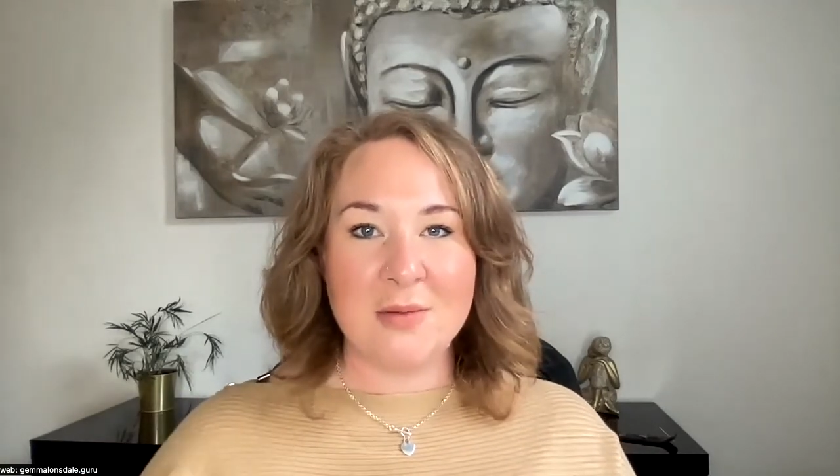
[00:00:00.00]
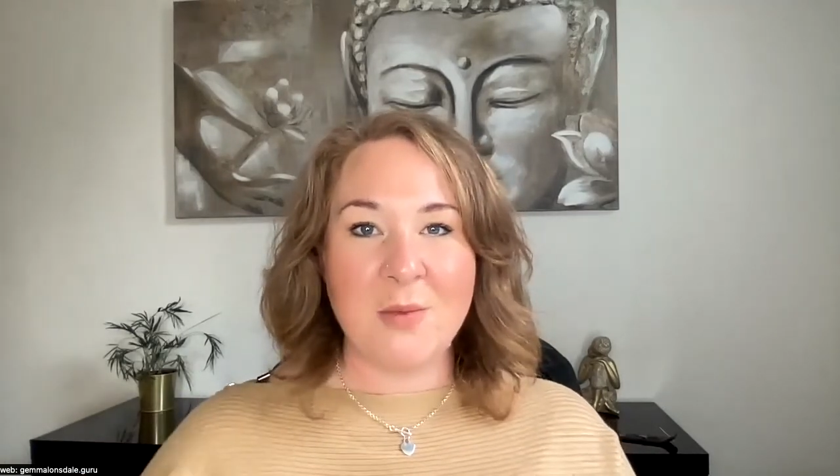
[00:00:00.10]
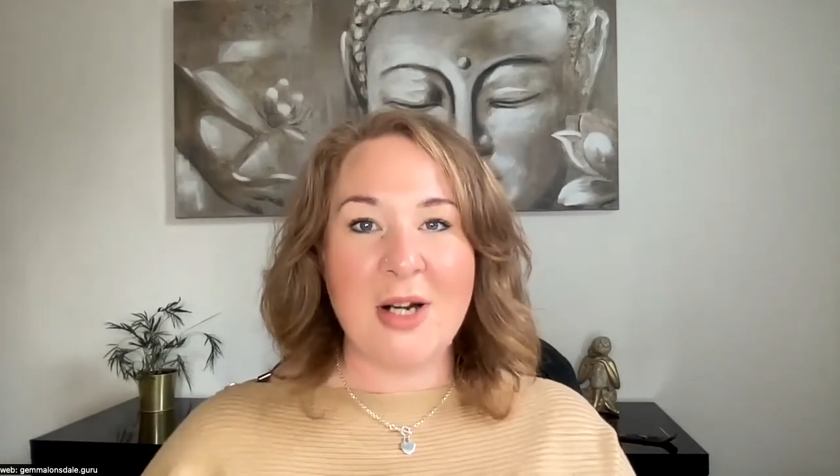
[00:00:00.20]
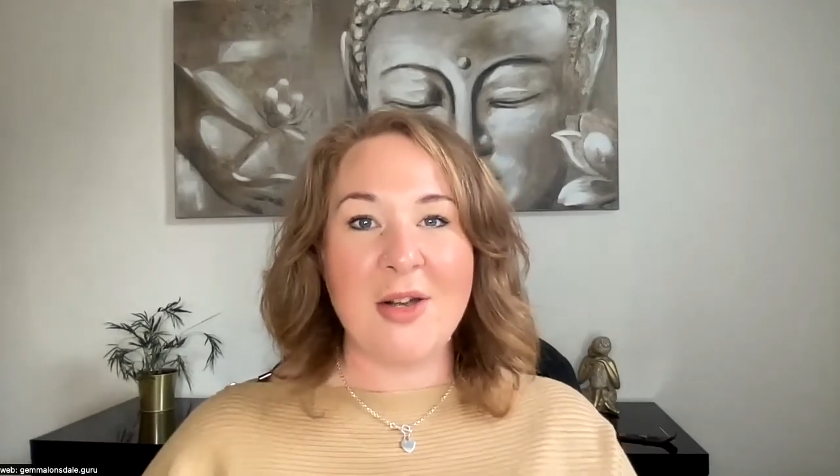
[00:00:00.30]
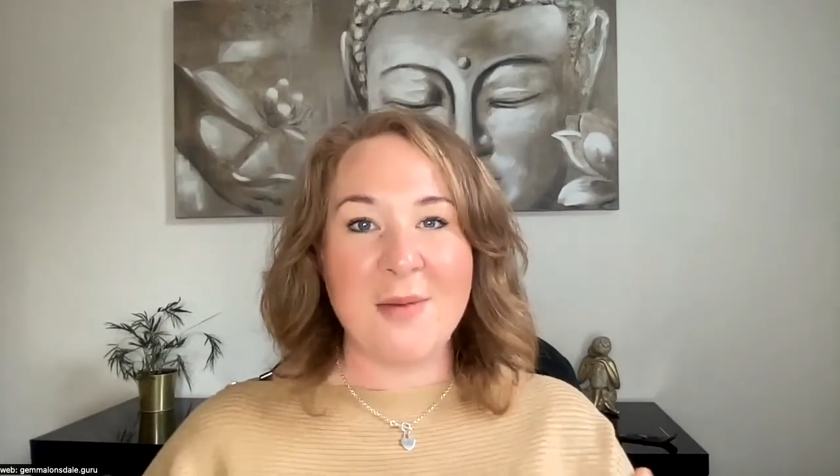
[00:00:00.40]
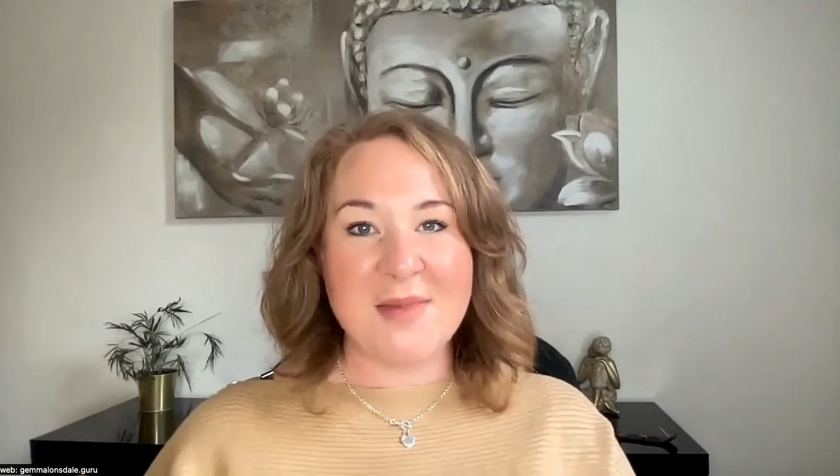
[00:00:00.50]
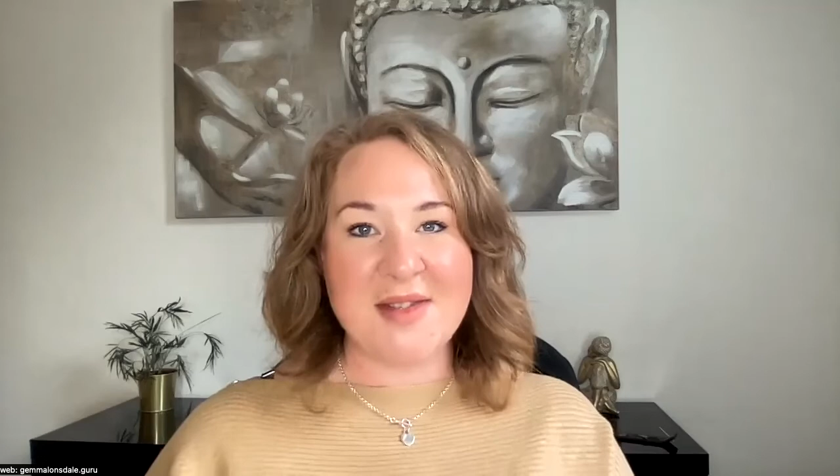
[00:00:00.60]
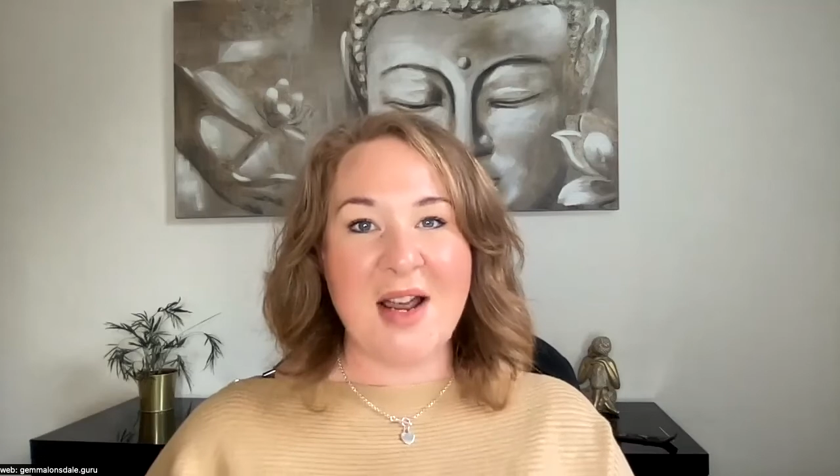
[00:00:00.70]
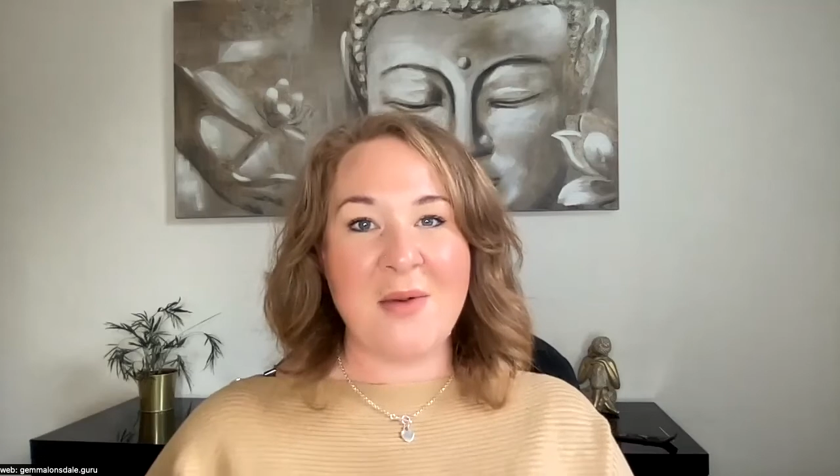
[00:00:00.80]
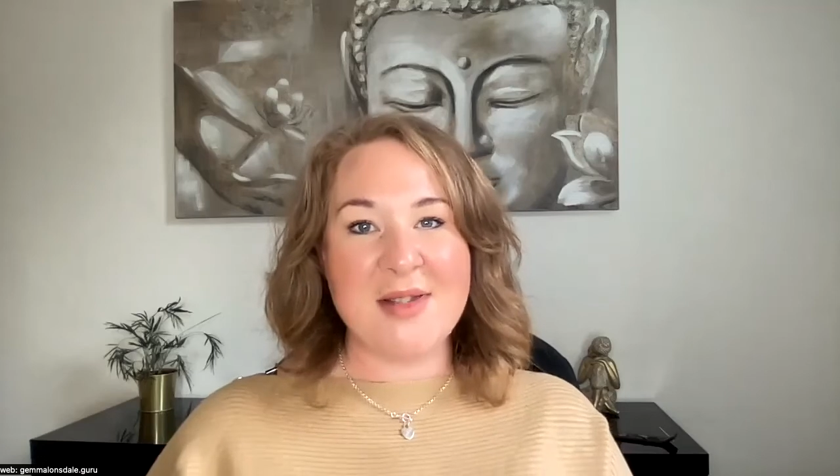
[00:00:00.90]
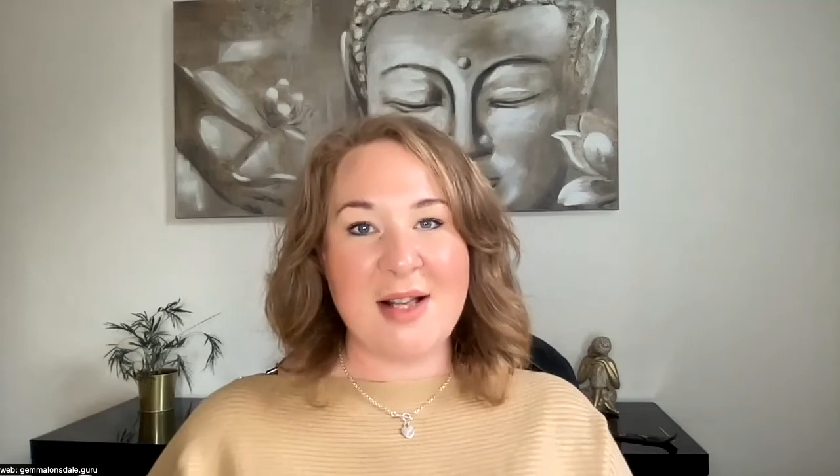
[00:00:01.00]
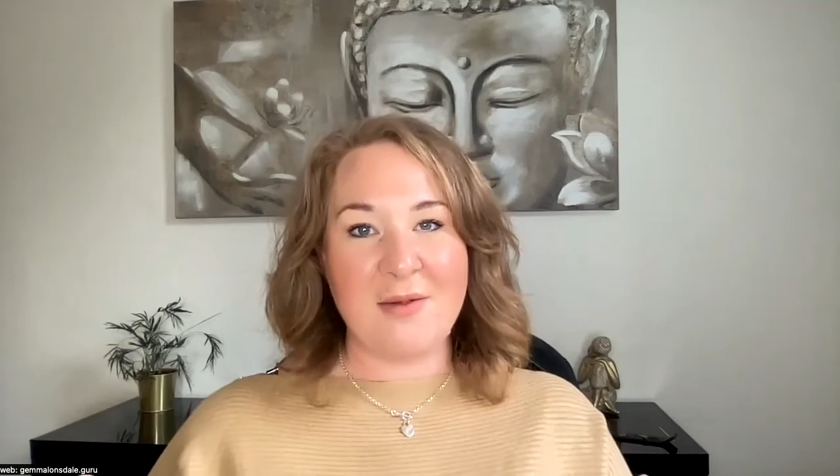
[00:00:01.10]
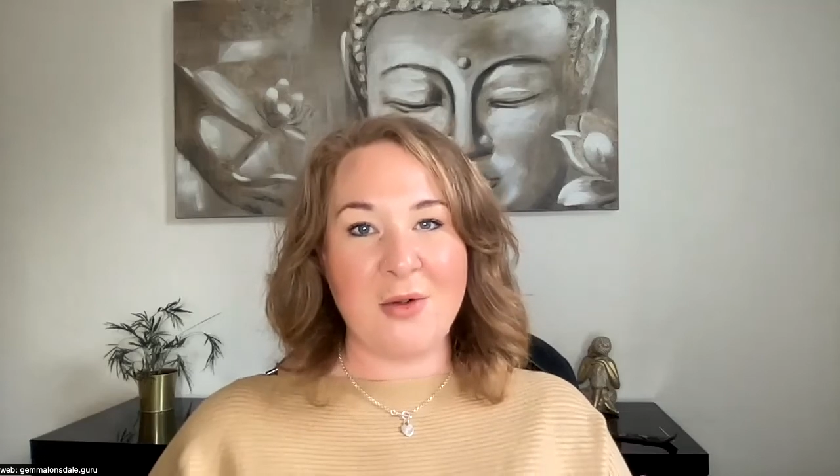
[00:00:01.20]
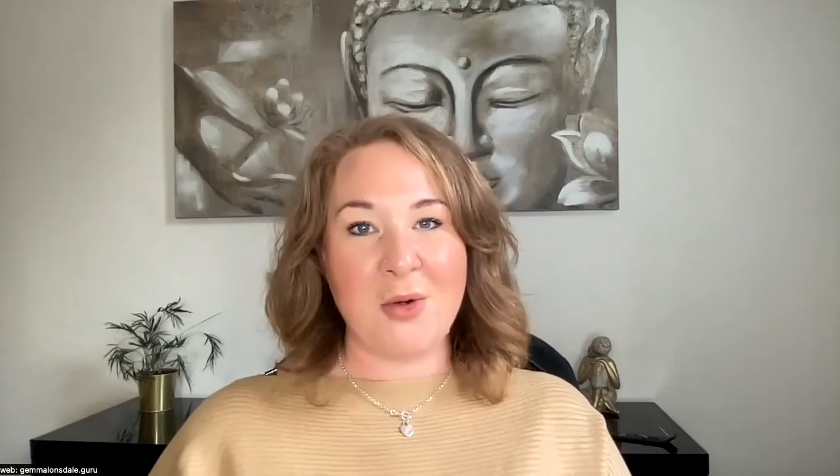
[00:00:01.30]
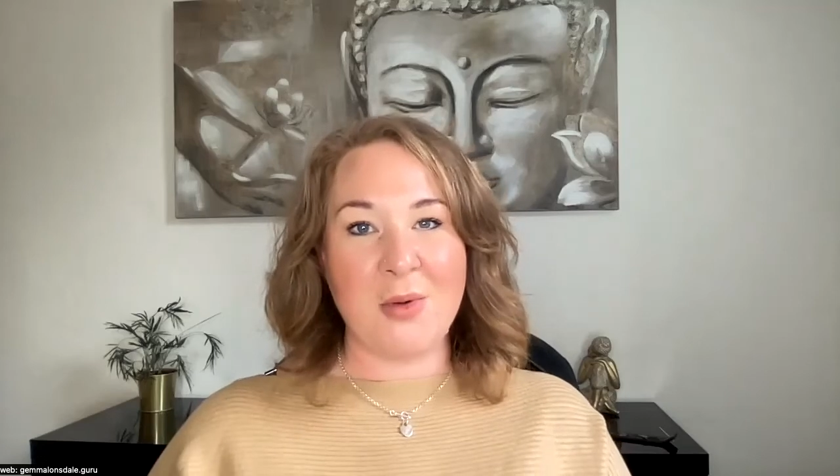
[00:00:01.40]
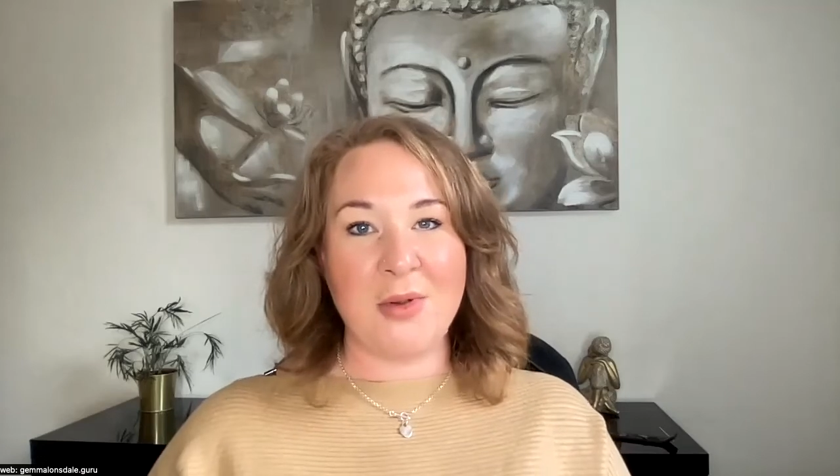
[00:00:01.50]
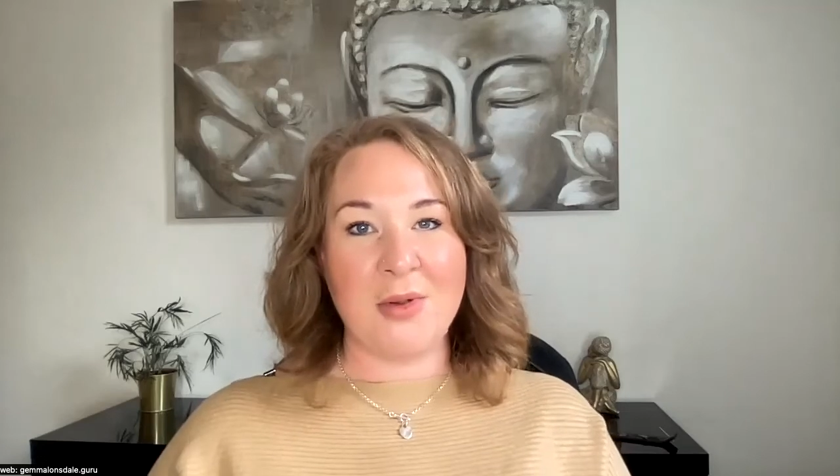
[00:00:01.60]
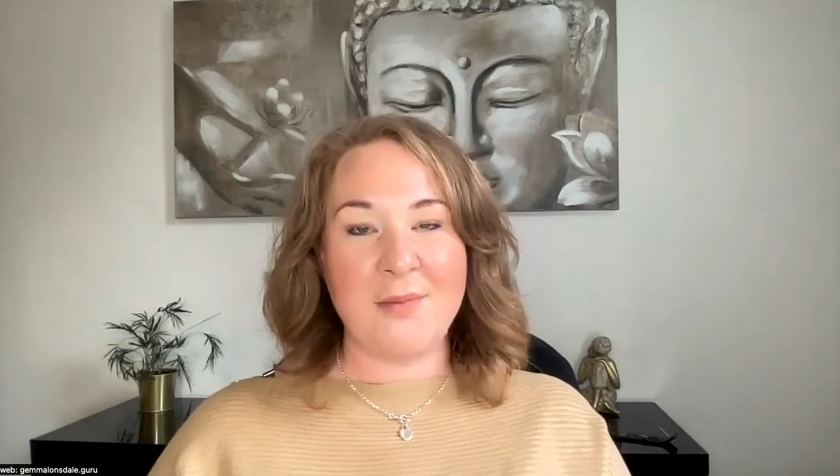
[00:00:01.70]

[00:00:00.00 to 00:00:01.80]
when it comes to our self-growth.